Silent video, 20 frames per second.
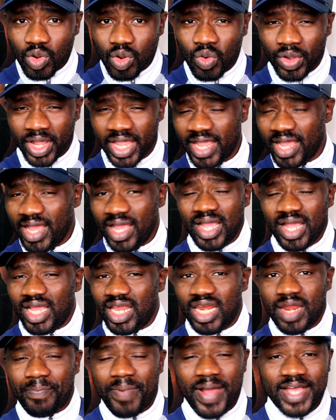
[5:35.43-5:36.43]
Okay,
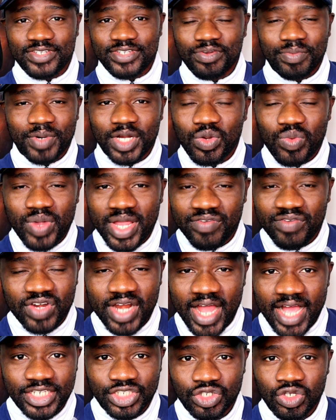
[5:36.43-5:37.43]
in the past, nobody will
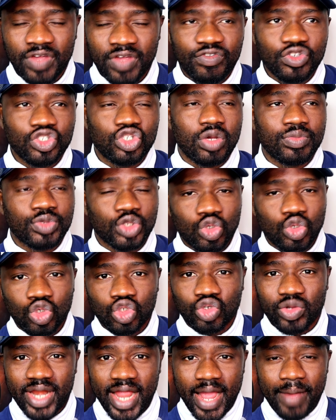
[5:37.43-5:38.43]
even ask you. Even some
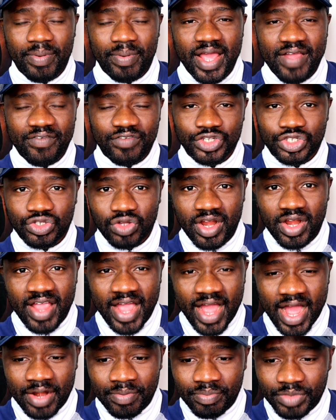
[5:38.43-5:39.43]
schools, when they're applying for
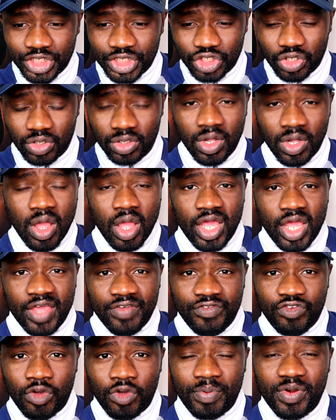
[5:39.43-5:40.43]
study admission,
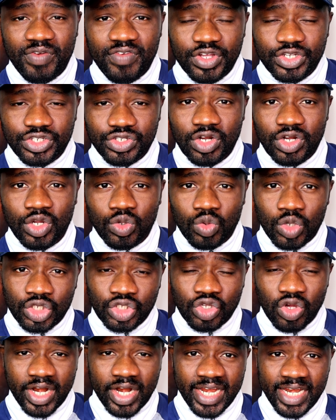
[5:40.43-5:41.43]
if your previous study
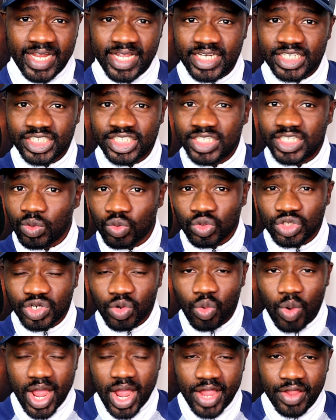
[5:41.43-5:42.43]
was done in English, they won't
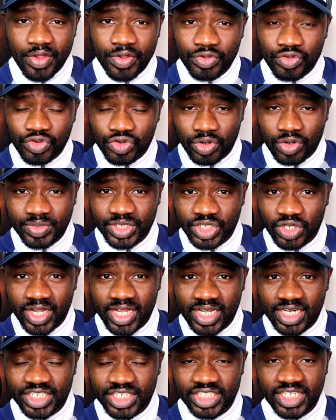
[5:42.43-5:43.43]
require you to submit your
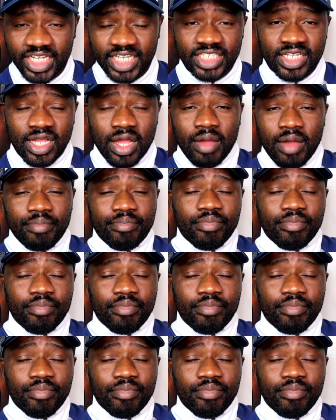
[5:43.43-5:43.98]
English test.